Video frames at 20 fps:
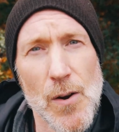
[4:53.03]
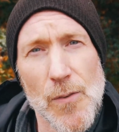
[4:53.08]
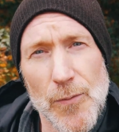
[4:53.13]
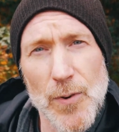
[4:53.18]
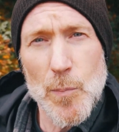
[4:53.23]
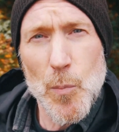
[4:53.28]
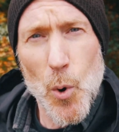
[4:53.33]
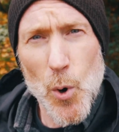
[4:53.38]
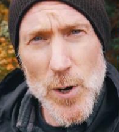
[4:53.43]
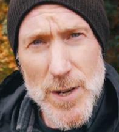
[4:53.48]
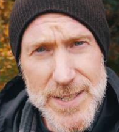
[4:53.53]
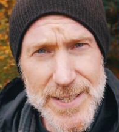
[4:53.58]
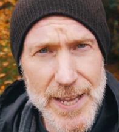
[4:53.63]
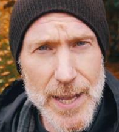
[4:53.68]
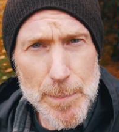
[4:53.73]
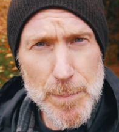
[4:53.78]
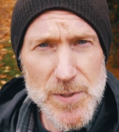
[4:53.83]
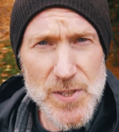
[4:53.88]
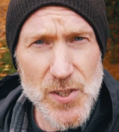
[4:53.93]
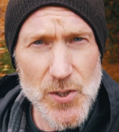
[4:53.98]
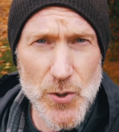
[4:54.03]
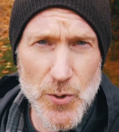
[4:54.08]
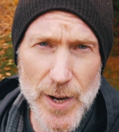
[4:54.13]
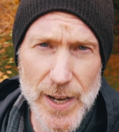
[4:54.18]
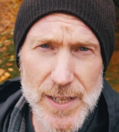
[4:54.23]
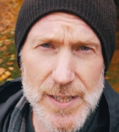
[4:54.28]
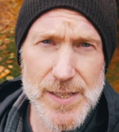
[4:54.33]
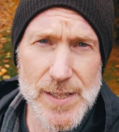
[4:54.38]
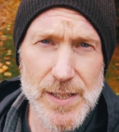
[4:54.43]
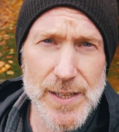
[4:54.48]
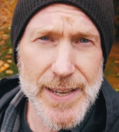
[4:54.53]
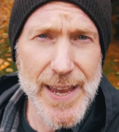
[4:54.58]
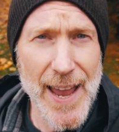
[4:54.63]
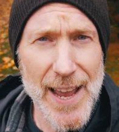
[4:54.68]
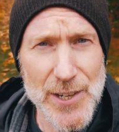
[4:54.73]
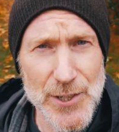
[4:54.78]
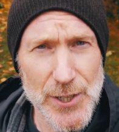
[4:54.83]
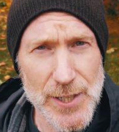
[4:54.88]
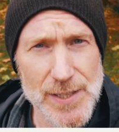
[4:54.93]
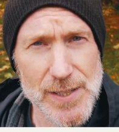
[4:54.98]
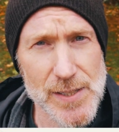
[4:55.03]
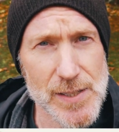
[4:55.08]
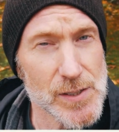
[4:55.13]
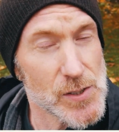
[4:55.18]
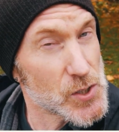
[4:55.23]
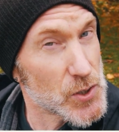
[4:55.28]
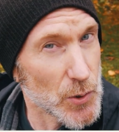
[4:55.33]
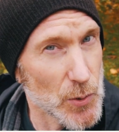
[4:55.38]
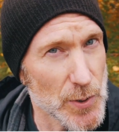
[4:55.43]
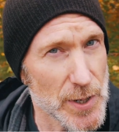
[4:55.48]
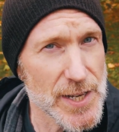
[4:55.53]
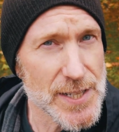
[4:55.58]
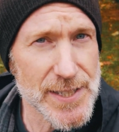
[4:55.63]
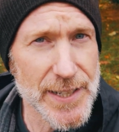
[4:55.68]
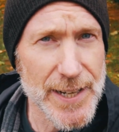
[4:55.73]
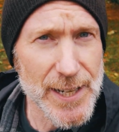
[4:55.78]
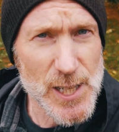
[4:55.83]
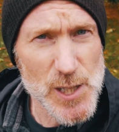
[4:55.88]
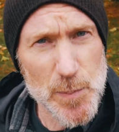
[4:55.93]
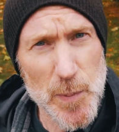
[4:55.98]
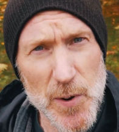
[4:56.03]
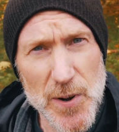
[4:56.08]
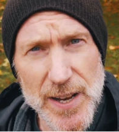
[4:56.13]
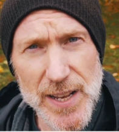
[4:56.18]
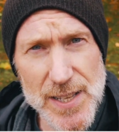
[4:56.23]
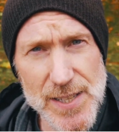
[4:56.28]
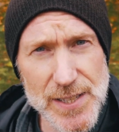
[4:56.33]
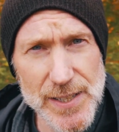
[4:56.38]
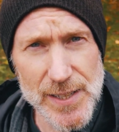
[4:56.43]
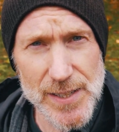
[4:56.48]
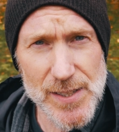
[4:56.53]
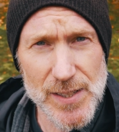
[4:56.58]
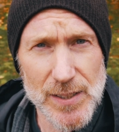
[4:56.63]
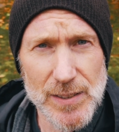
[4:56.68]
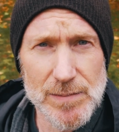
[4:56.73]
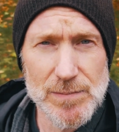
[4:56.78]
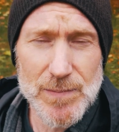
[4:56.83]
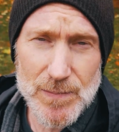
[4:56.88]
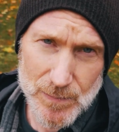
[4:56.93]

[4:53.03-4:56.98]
For more tips, tricks, gadgets, stories, and experiences,